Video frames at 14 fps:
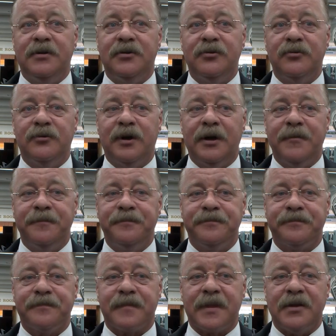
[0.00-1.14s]
to
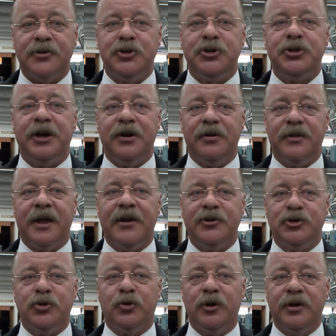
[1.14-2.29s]
share that
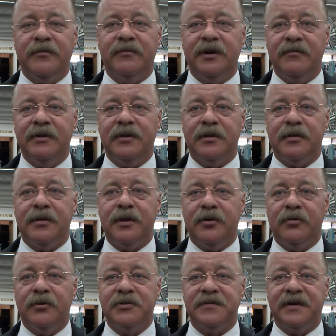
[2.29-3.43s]
joy of living that
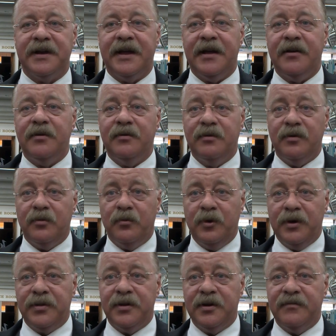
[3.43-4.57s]
Theodore Roosevelt had
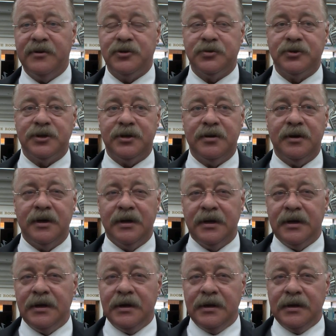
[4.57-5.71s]
with individuals here.
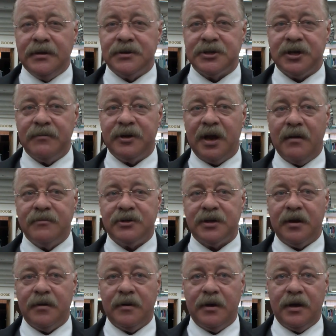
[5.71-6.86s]
And sometimes
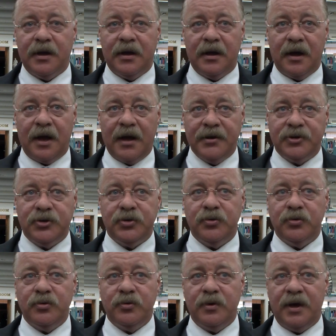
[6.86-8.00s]
I
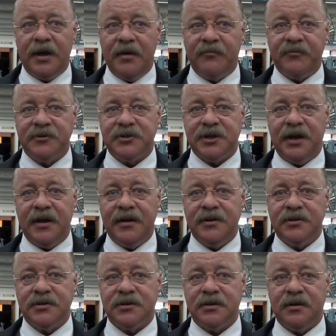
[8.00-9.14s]
do
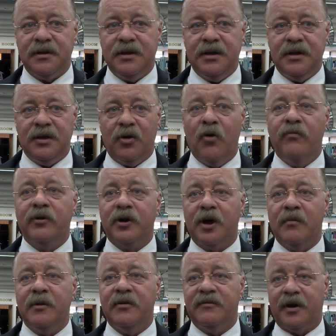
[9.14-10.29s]
emphasize the
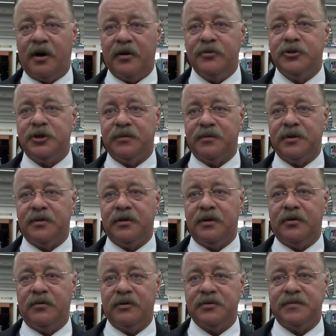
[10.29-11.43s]
overcoming of hardship that
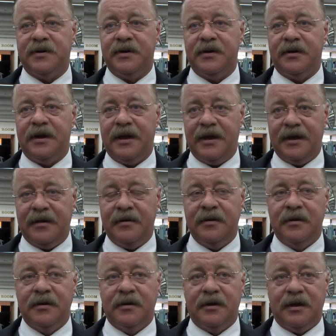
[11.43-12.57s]
Theodore Roosevelt had
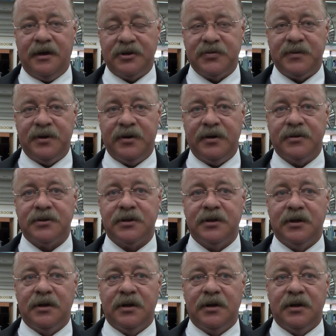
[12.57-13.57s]
and experienced,